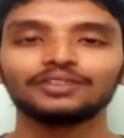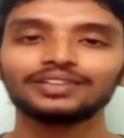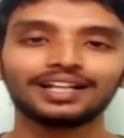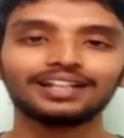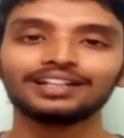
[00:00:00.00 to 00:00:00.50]

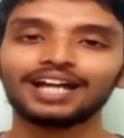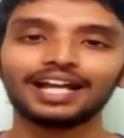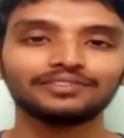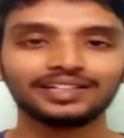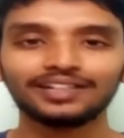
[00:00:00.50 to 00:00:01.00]
there are, I
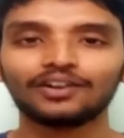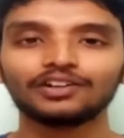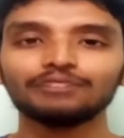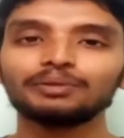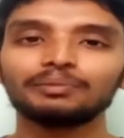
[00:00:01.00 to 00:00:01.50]
have seen a lot
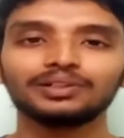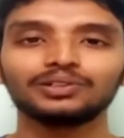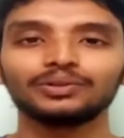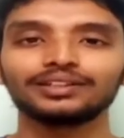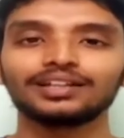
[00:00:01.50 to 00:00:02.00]
of people
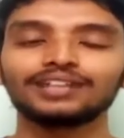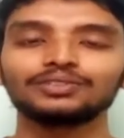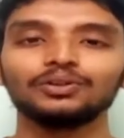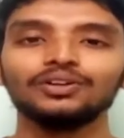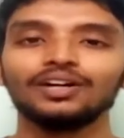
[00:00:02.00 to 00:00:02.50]
doing that.
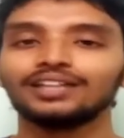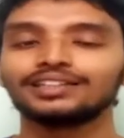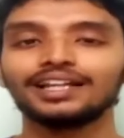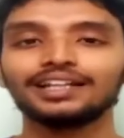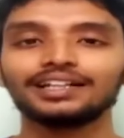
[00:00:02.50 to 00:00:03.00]
So
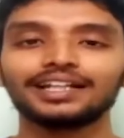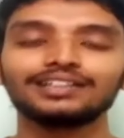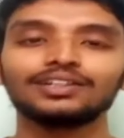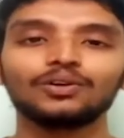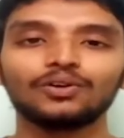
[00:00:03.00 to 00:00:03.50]
they
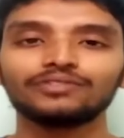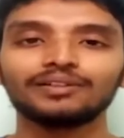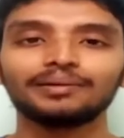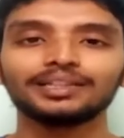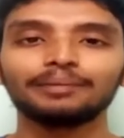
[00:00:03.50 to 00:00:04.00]
get the code
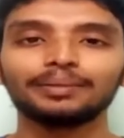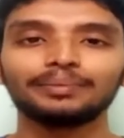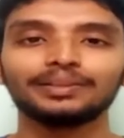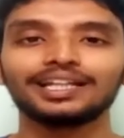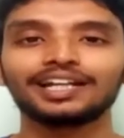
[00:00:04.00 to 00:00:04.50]
from other
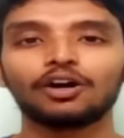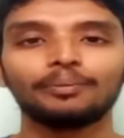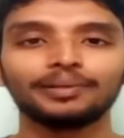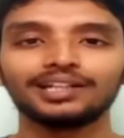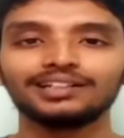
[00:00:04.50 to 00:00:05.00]
people, they
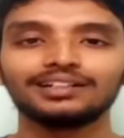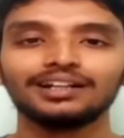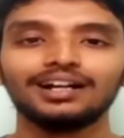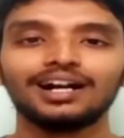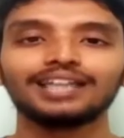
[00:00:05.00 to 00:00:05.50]
copy it,
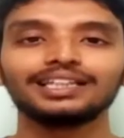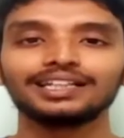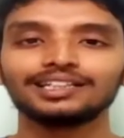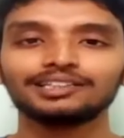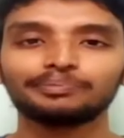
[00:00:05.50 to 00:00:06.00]
and
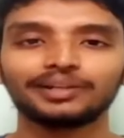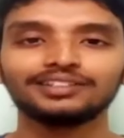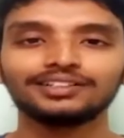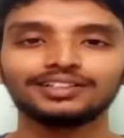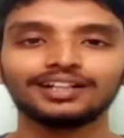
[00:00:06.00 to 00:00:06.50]
they just
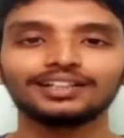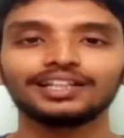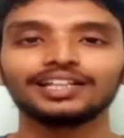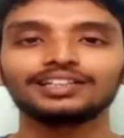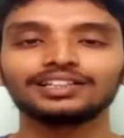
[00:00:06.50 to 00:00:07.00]
paste it, and
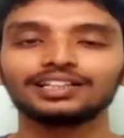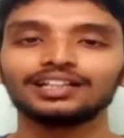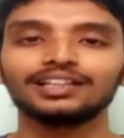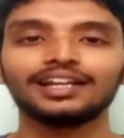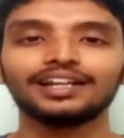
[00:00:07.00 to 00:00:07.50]
then
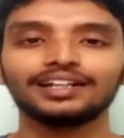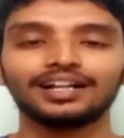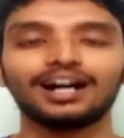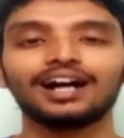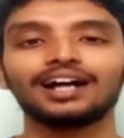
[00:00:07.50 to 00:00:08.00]
they
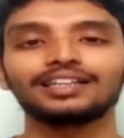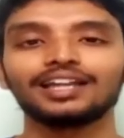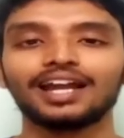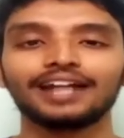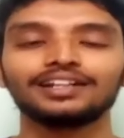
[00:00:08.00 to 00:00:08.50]

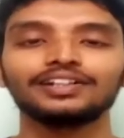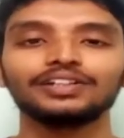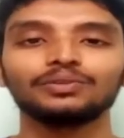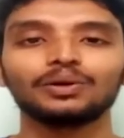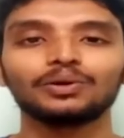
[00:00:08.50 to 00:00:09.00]
enter
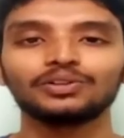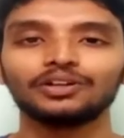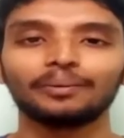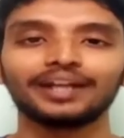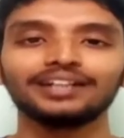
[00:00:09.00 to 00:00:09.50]
into a good
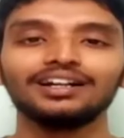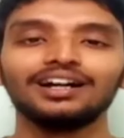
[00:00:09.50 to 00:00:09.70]
domain,